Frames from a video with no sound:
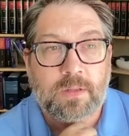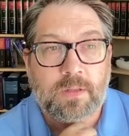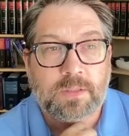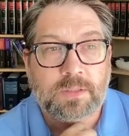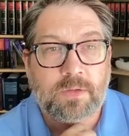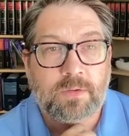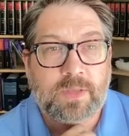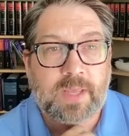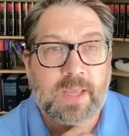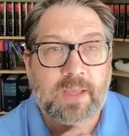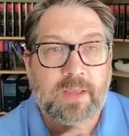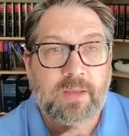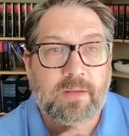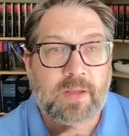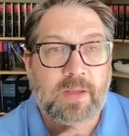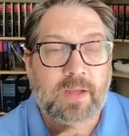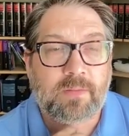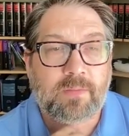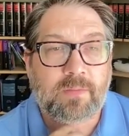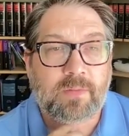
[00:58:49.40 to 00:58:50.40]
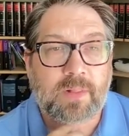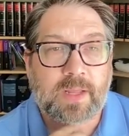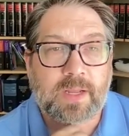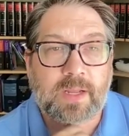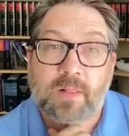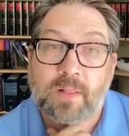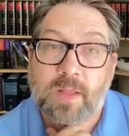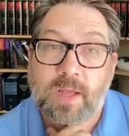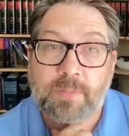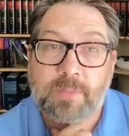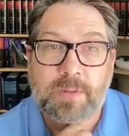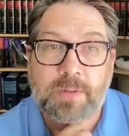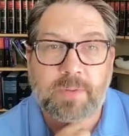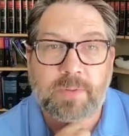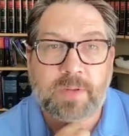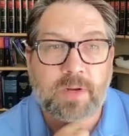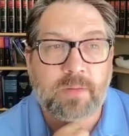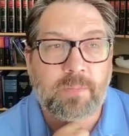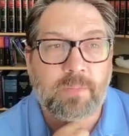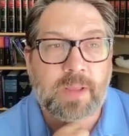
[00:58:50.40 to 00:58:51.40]
So, Kate, like a lot of people
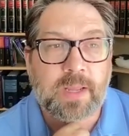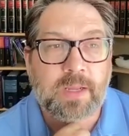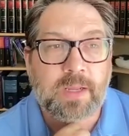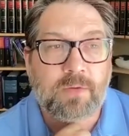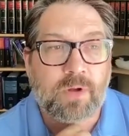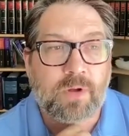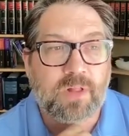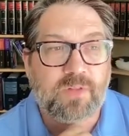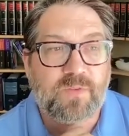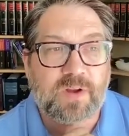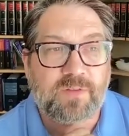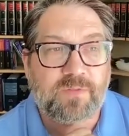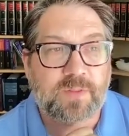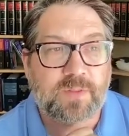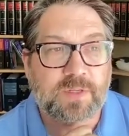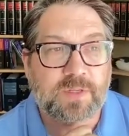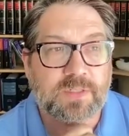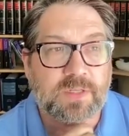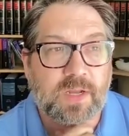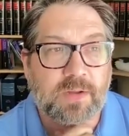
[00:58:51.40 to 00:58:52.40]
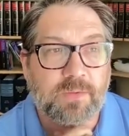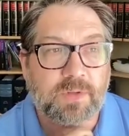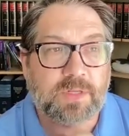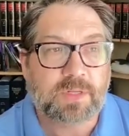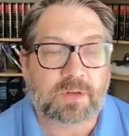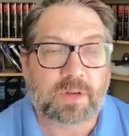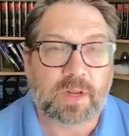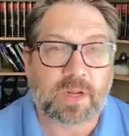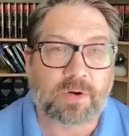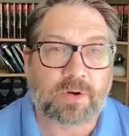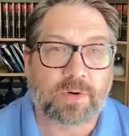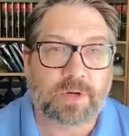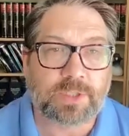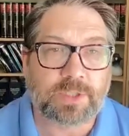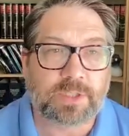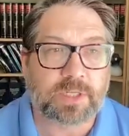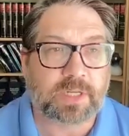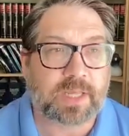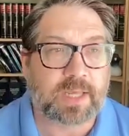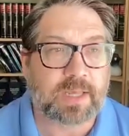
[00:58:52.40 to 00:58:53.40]
here may qualify for this. I would encourage
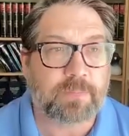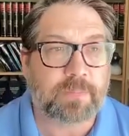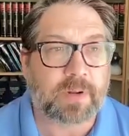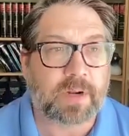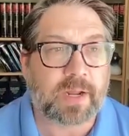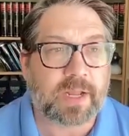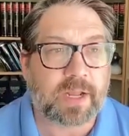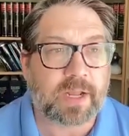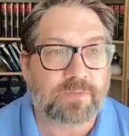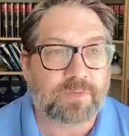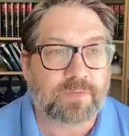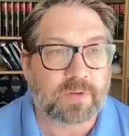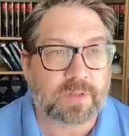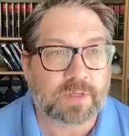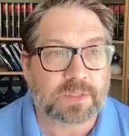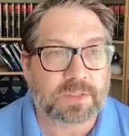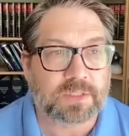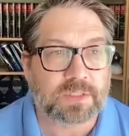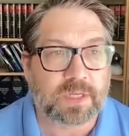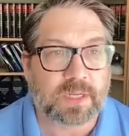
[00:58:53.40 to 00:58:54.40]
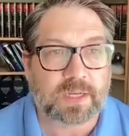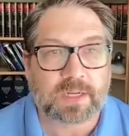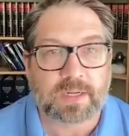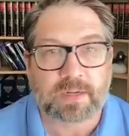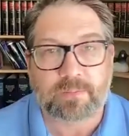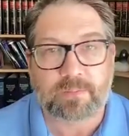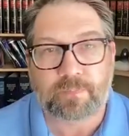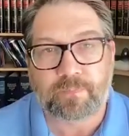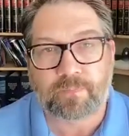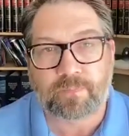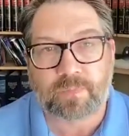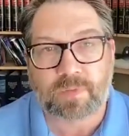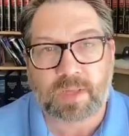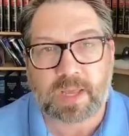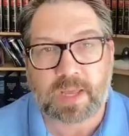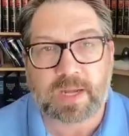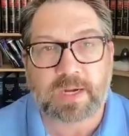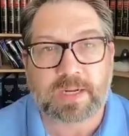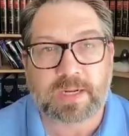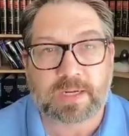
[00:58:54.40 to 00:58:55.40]
you to keep an eye out for this
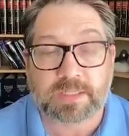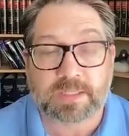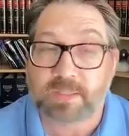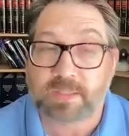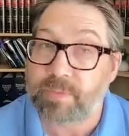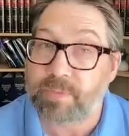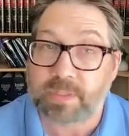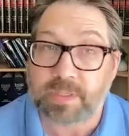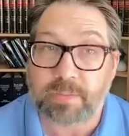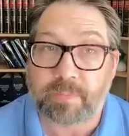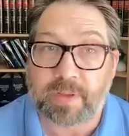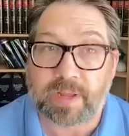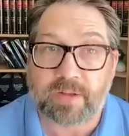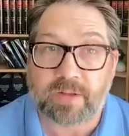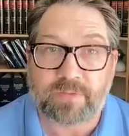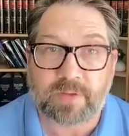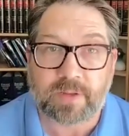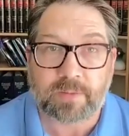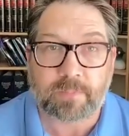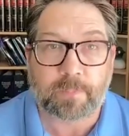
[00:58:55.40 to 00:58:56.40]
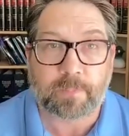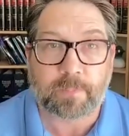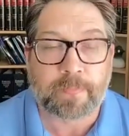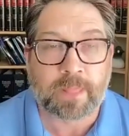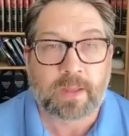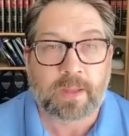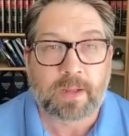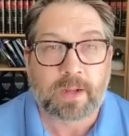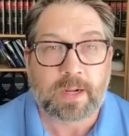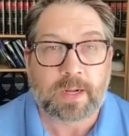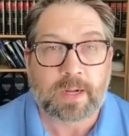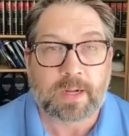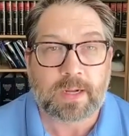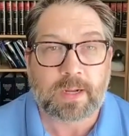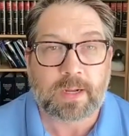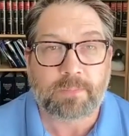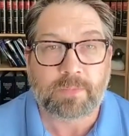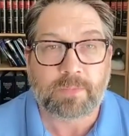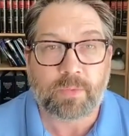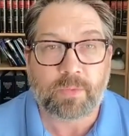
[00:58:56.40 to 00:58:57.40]
Canada Disability Benefit.
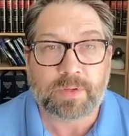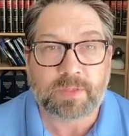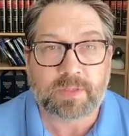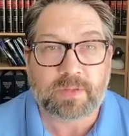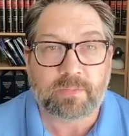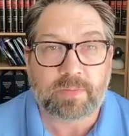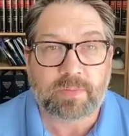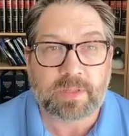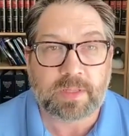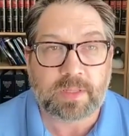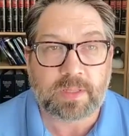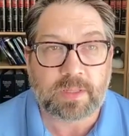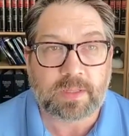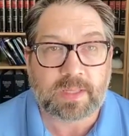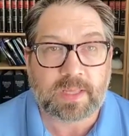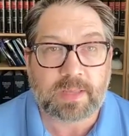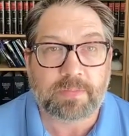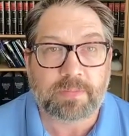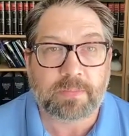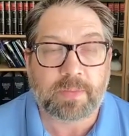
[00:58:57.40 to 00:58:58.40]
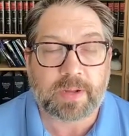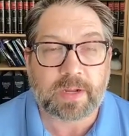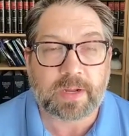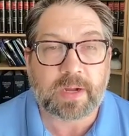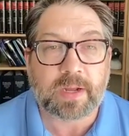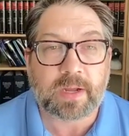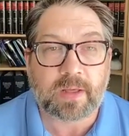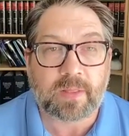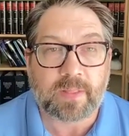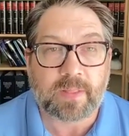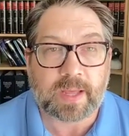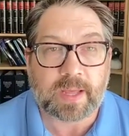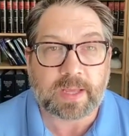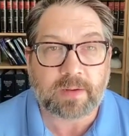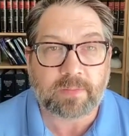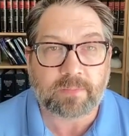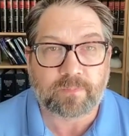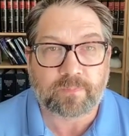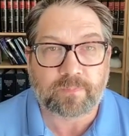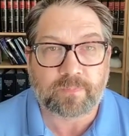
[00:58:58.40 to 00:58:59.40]
I'm going to be keeping my eye on that.